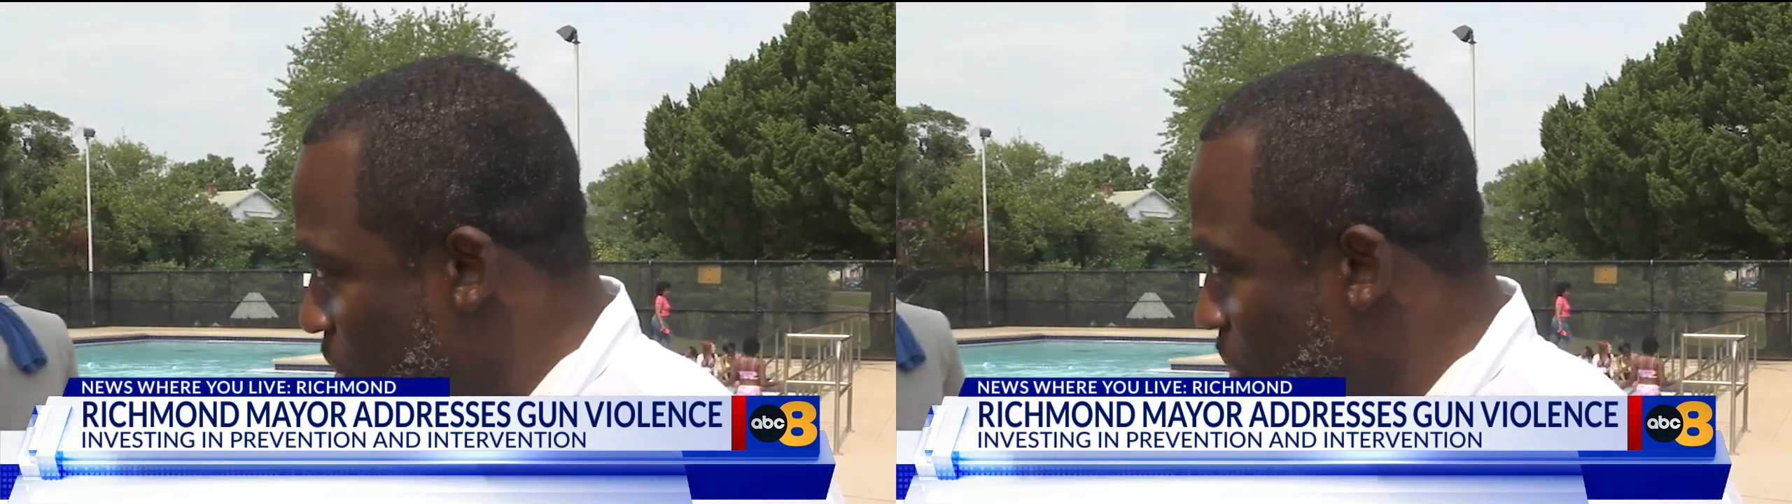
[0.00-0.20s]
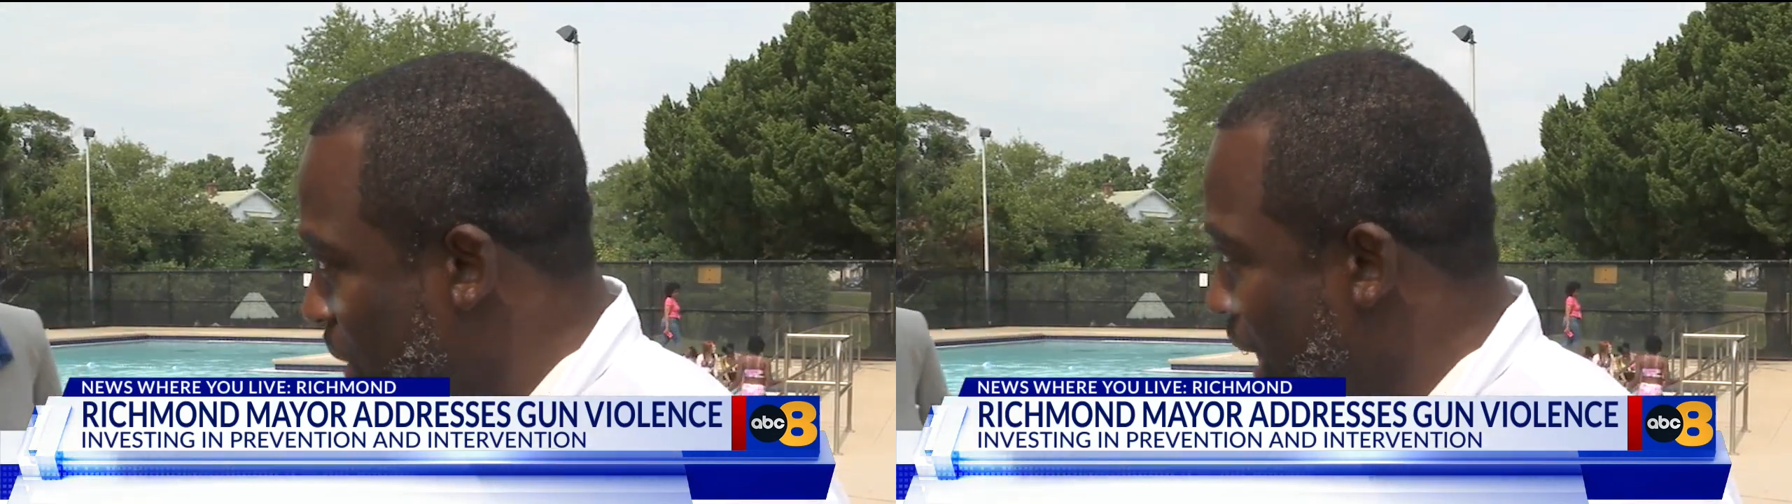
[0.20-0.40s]

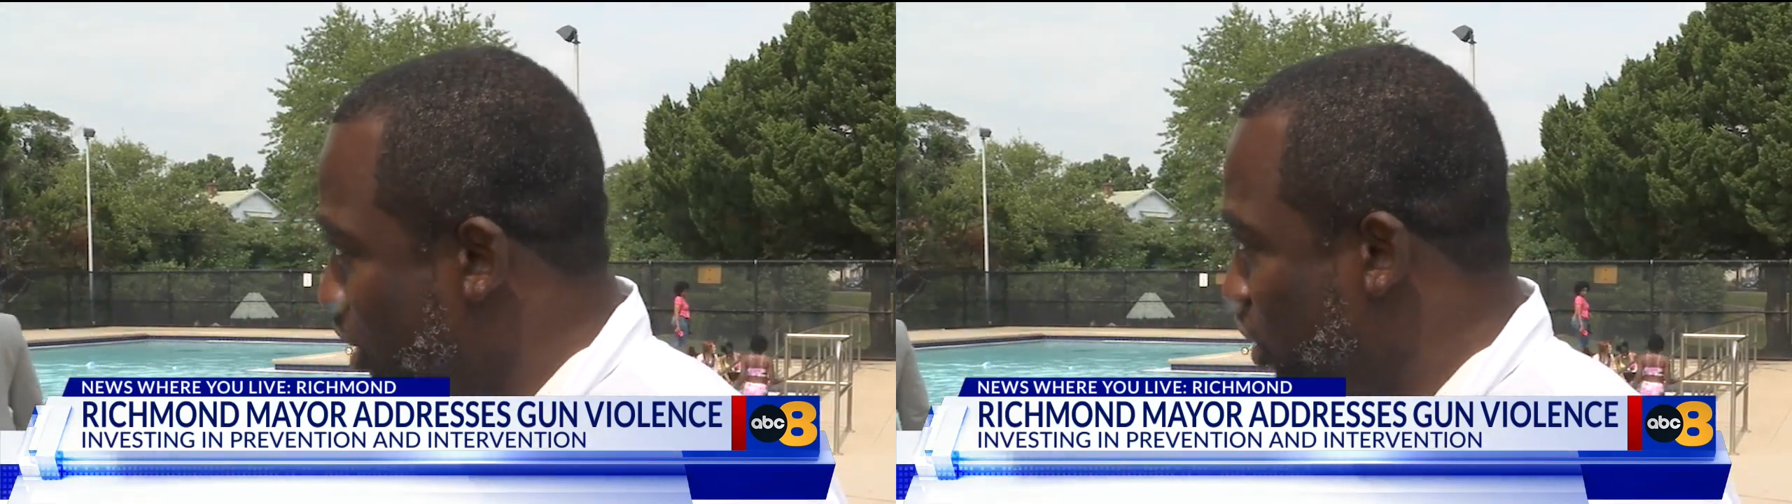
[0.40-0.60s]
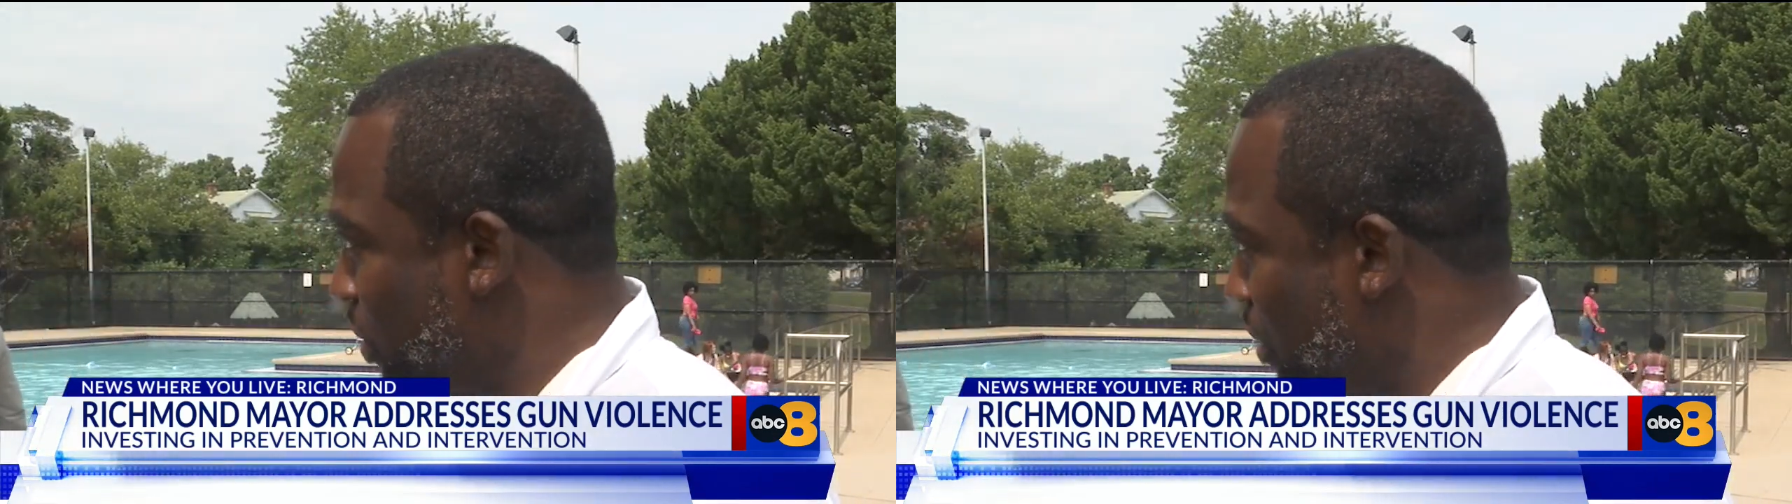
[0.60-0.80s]
but they
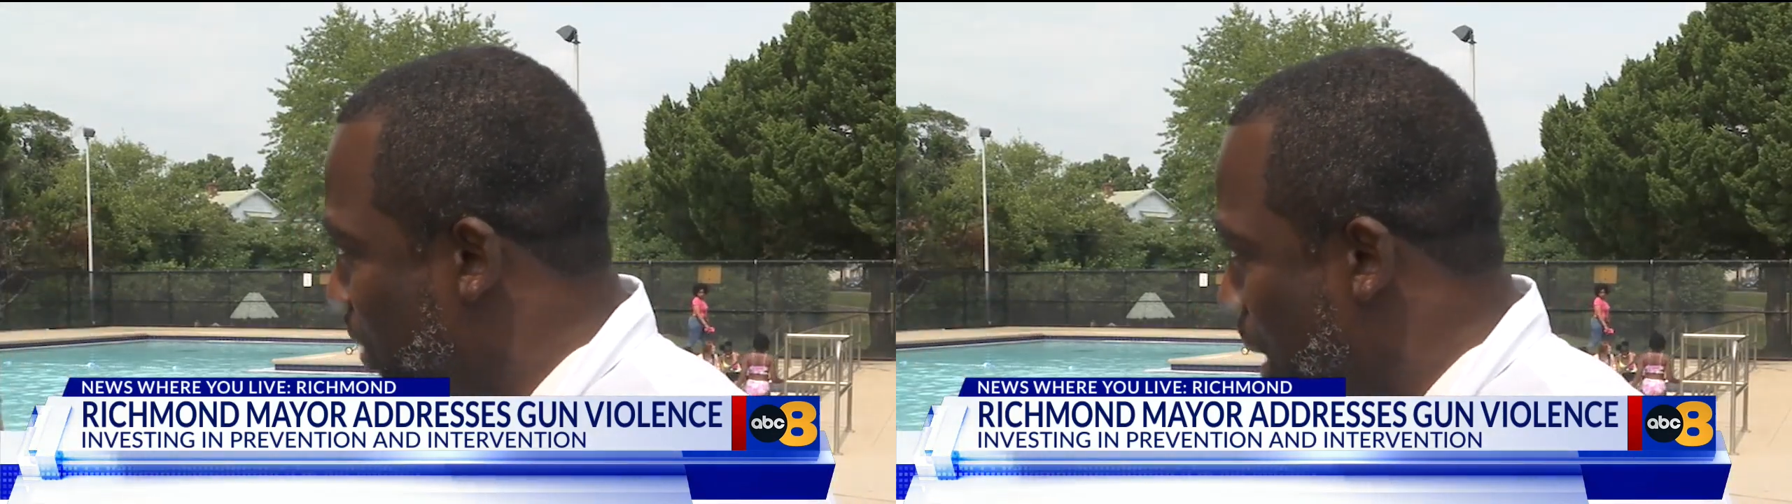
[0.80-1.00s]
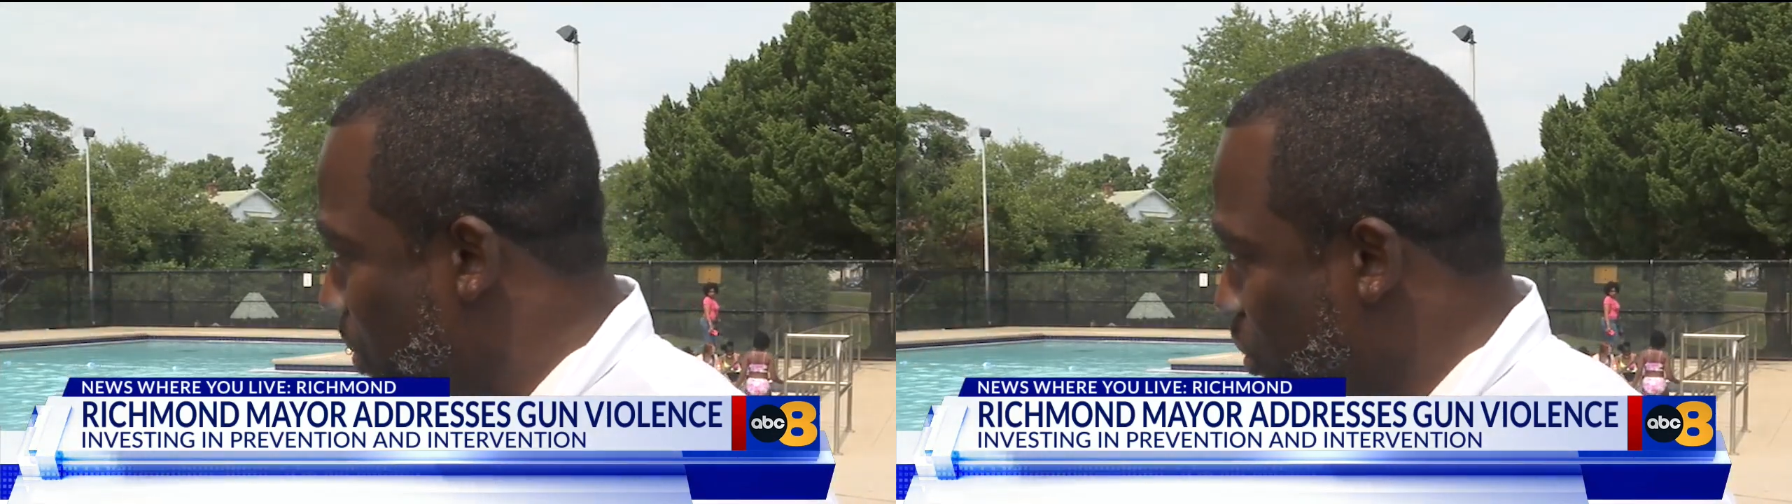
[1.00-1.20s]
actually have an
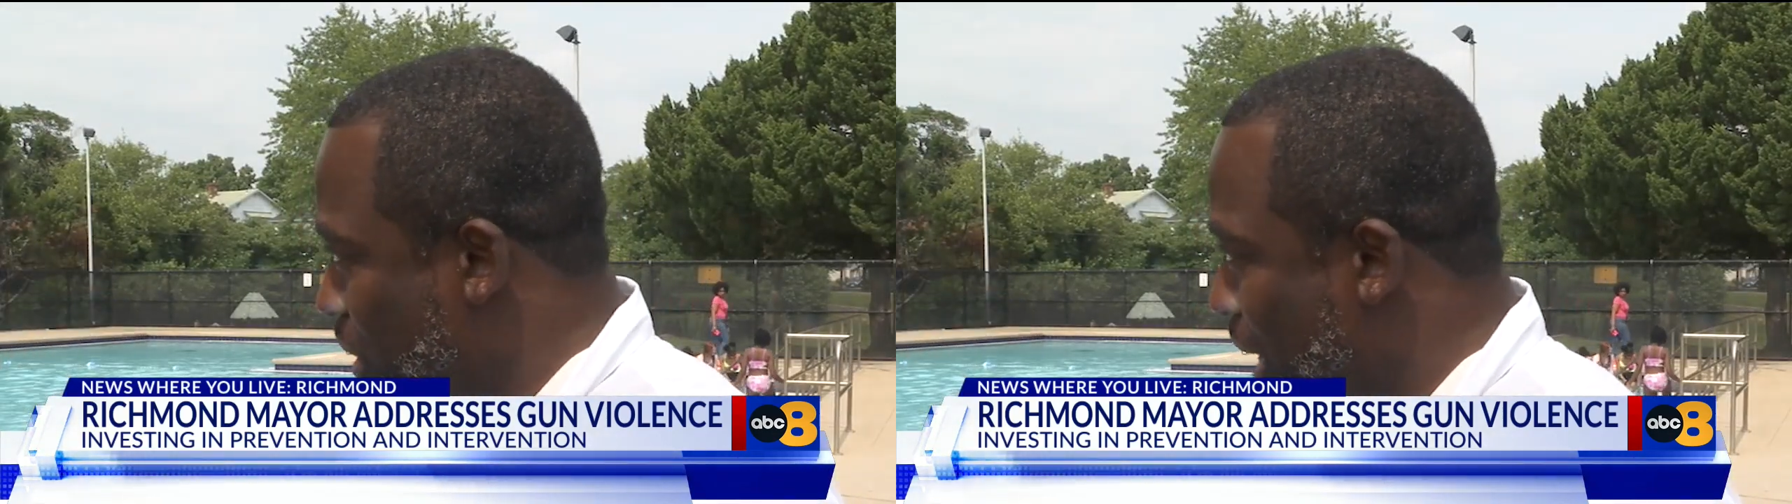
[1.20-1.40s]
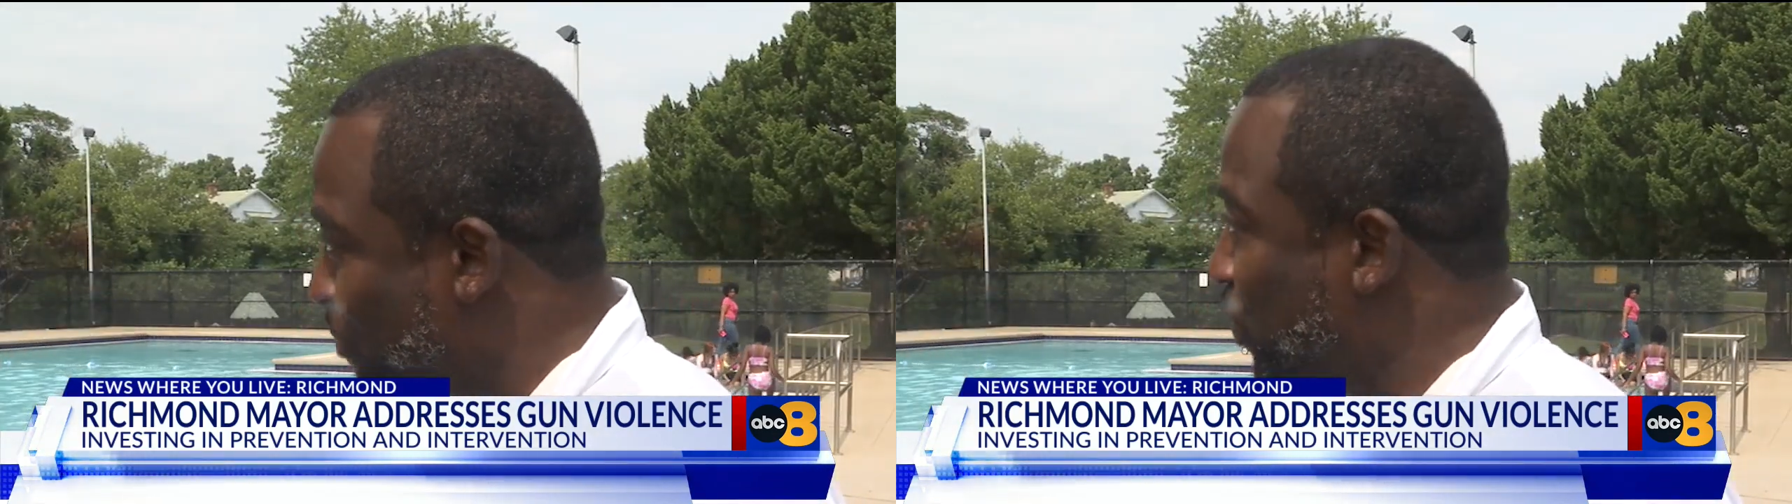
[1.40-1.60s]
opportunity to
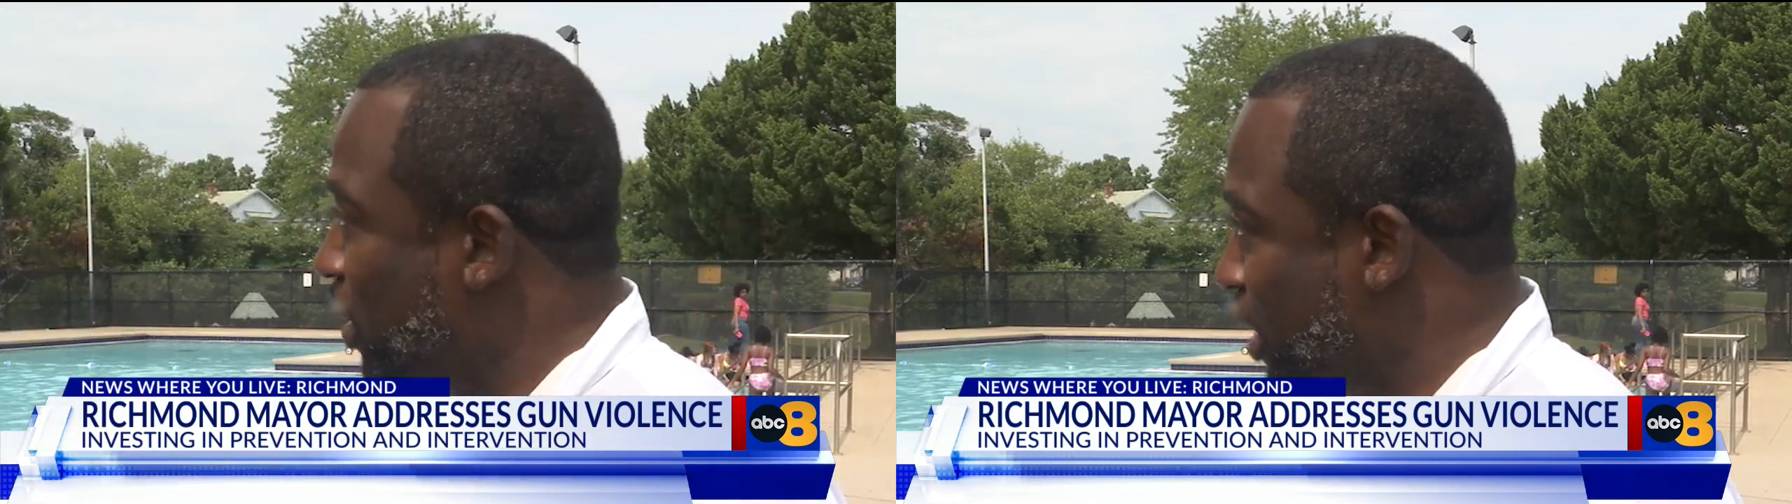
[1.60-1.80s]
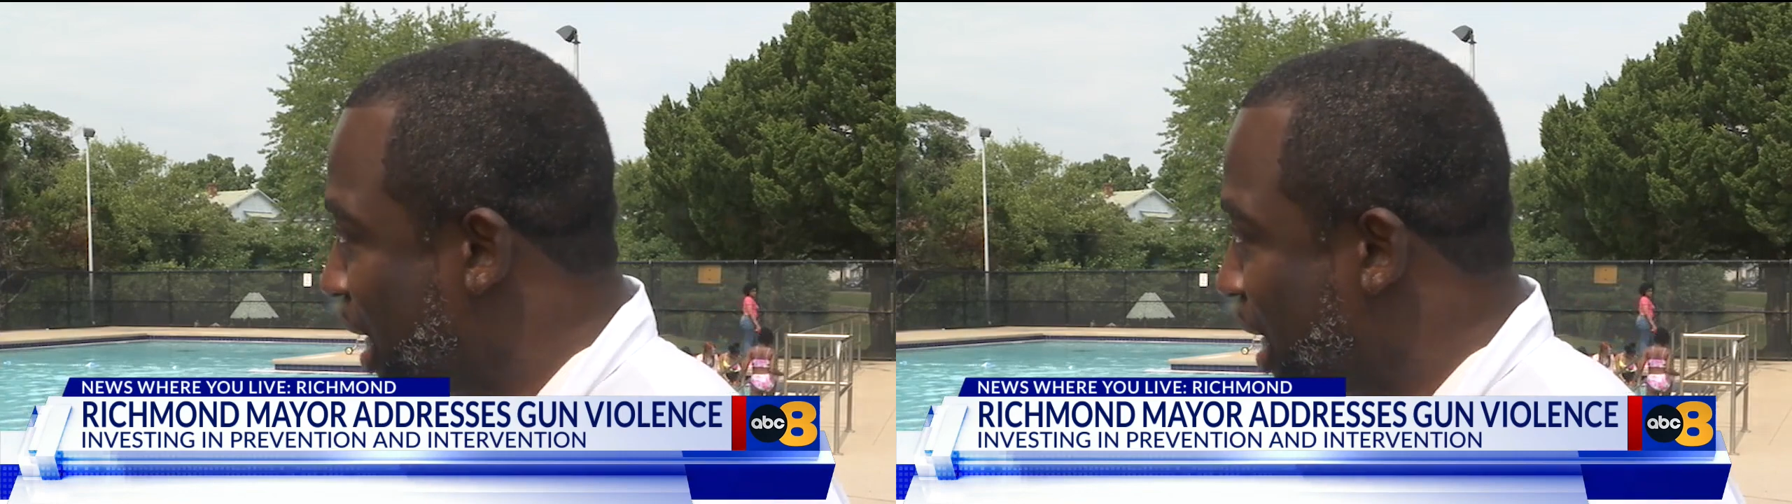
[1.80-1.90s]
have fun